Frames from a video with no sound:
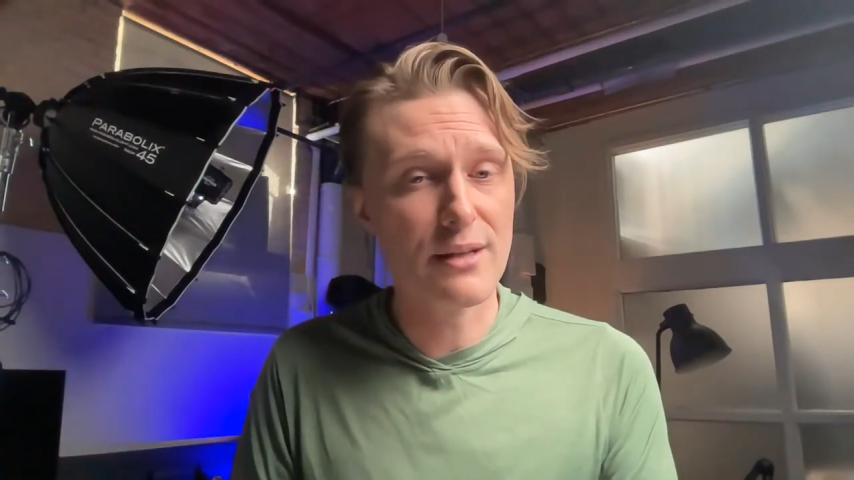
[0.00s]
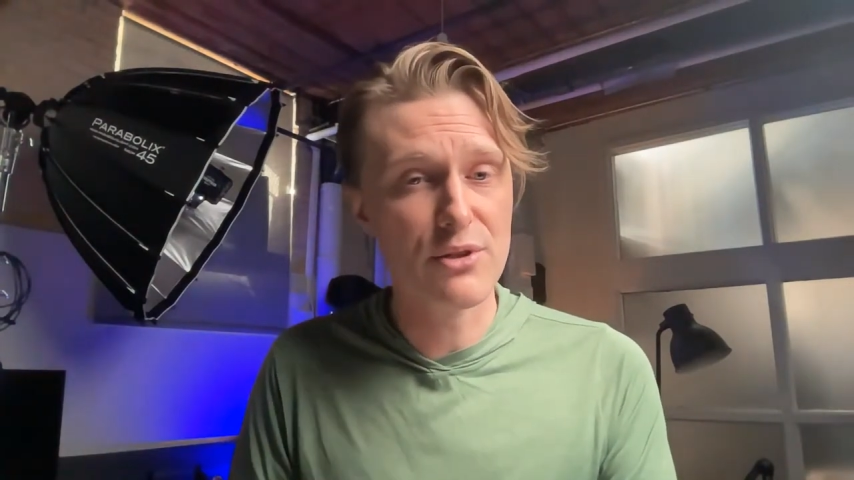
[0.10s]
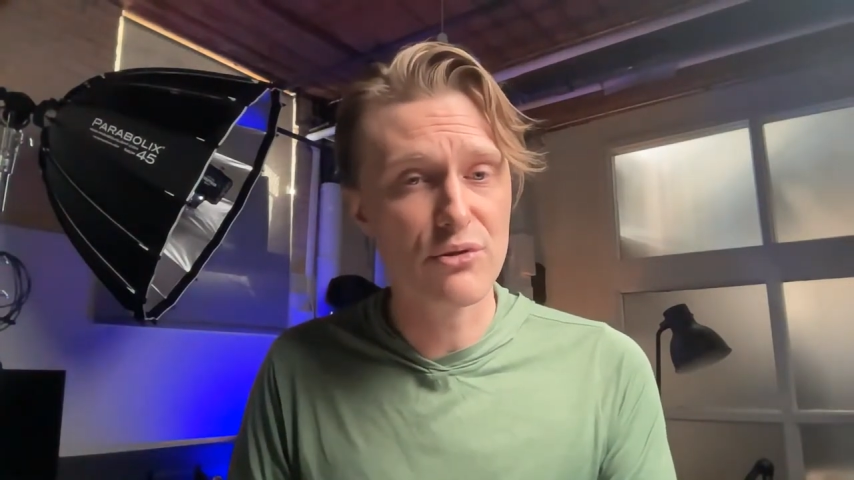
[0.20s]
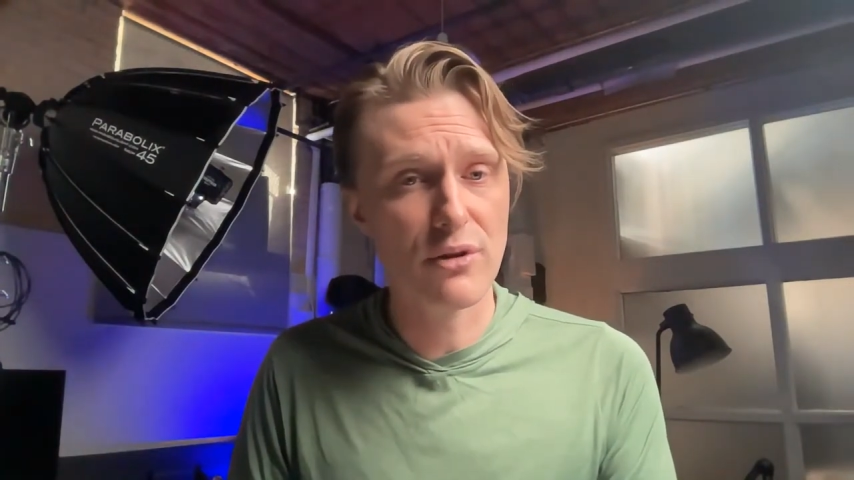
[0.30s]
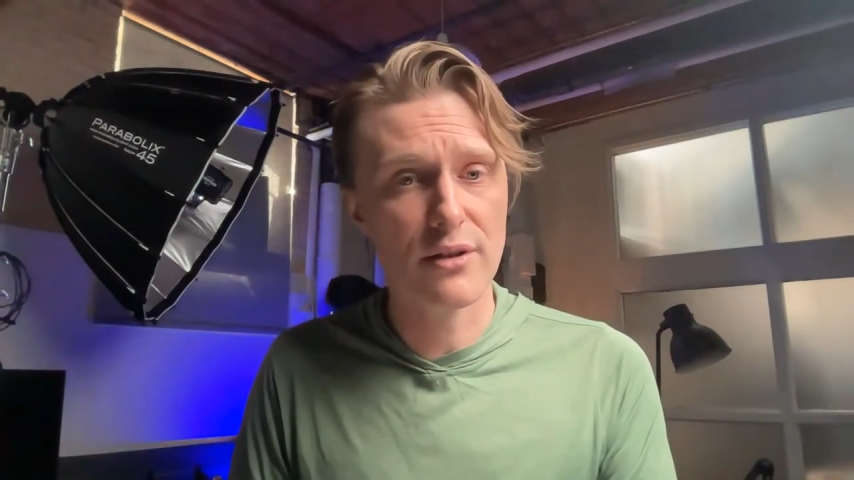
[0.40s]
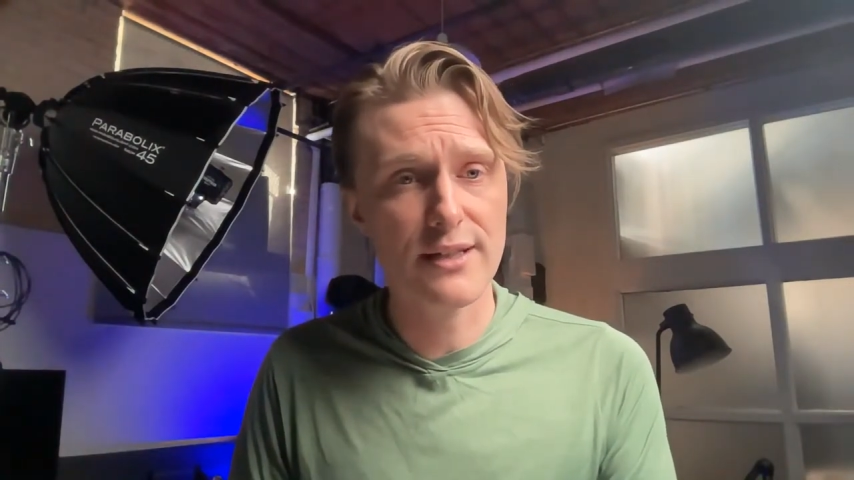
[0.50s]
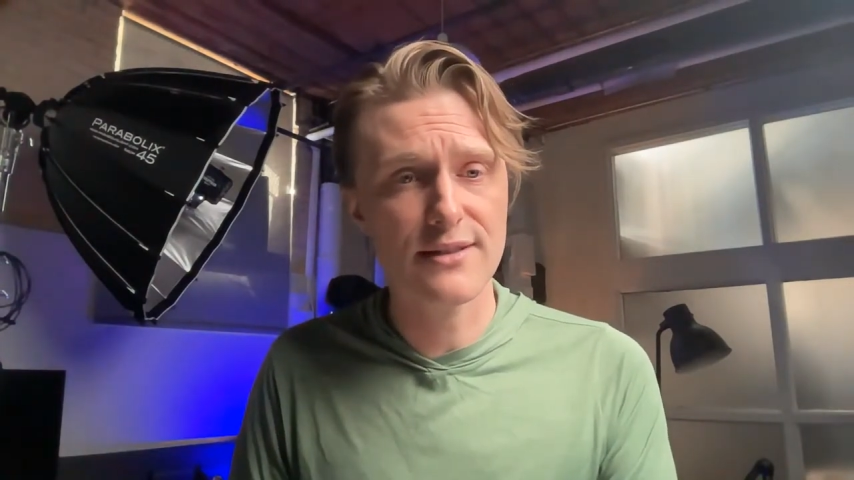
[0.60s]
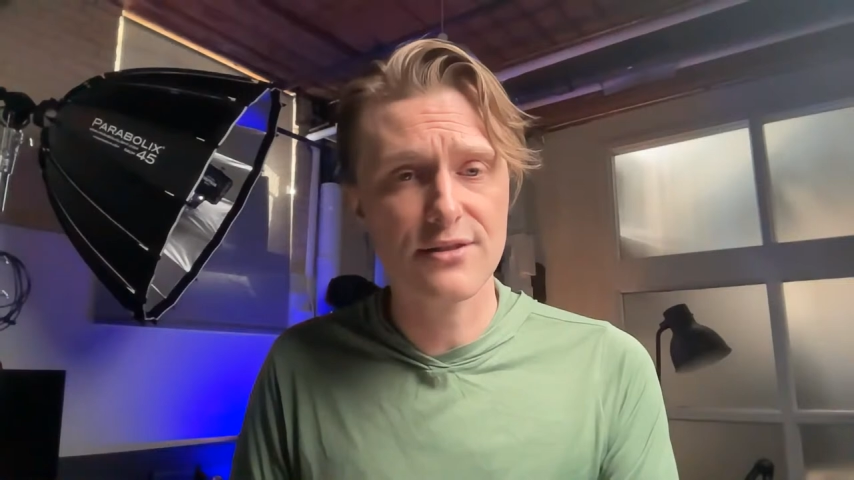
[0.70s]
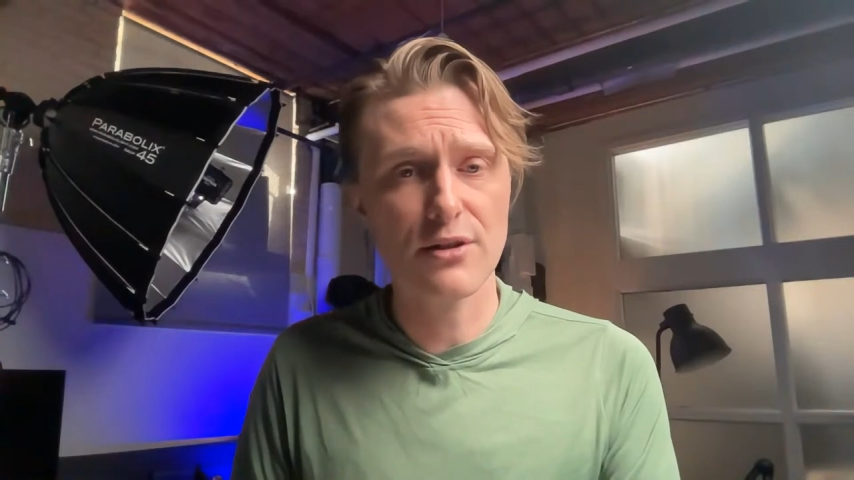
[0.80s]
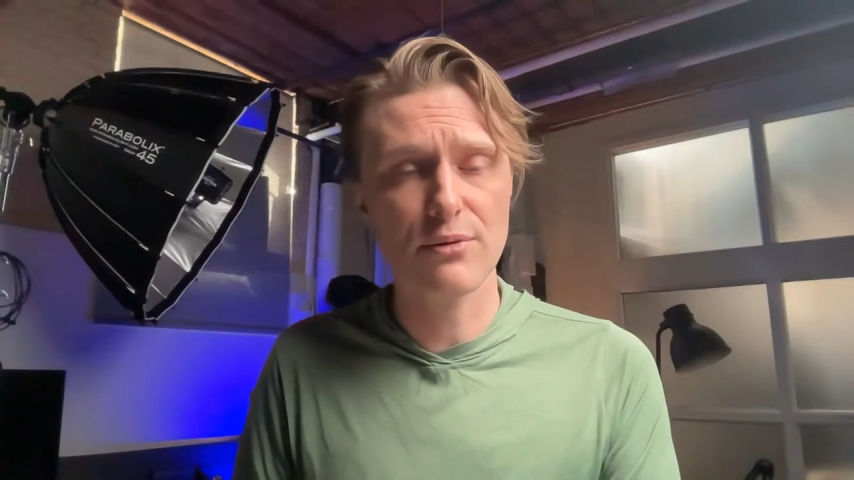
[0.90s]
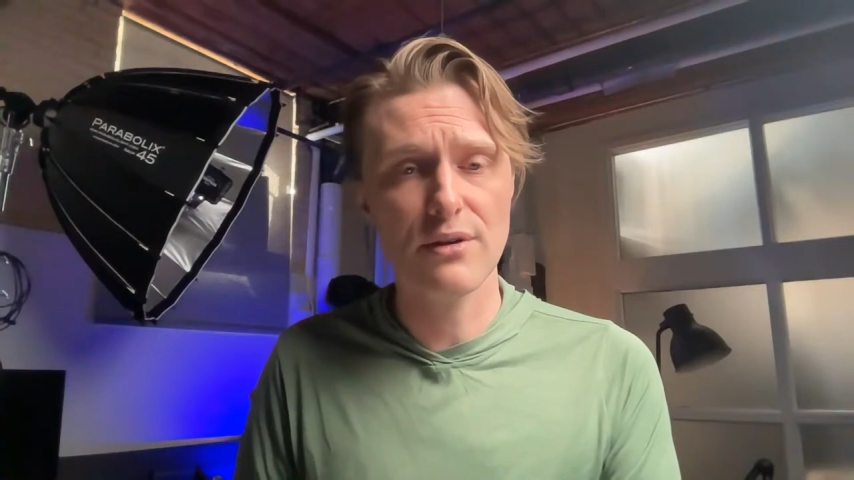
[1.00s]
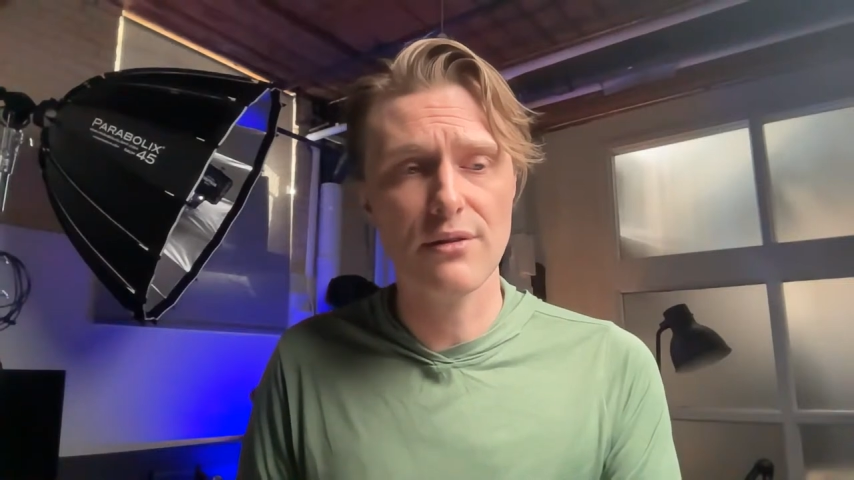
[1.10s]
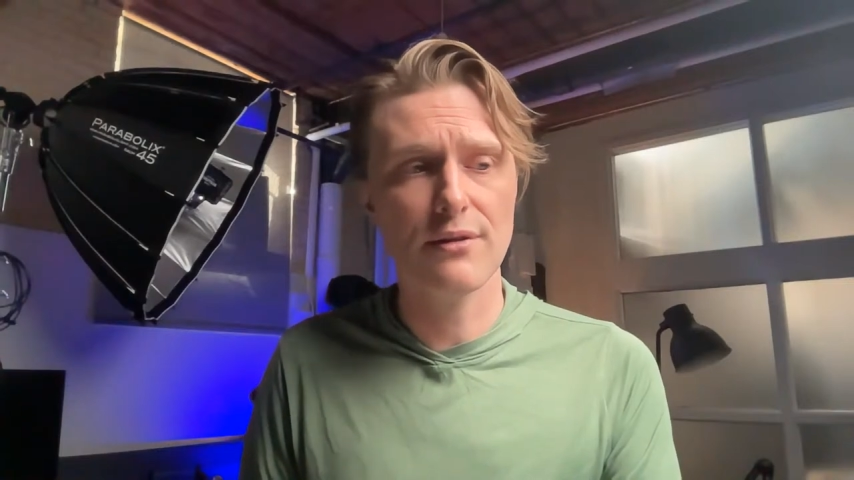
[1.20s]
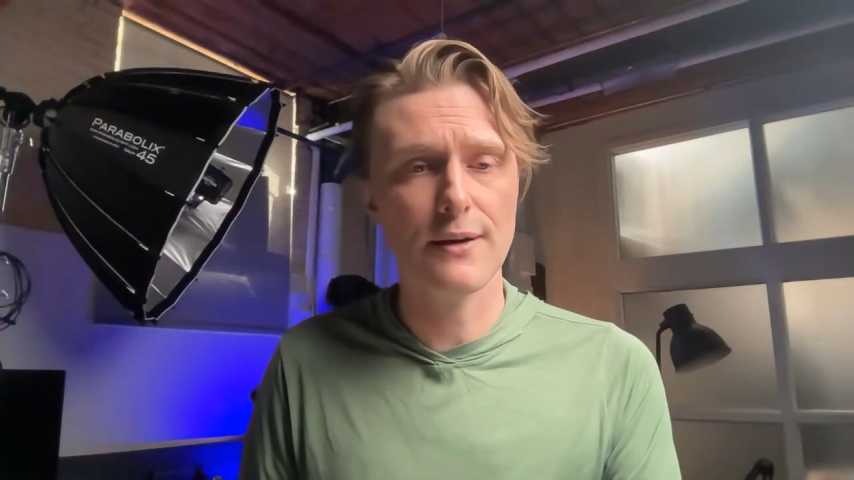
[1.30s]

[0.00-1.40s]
image quality to start with.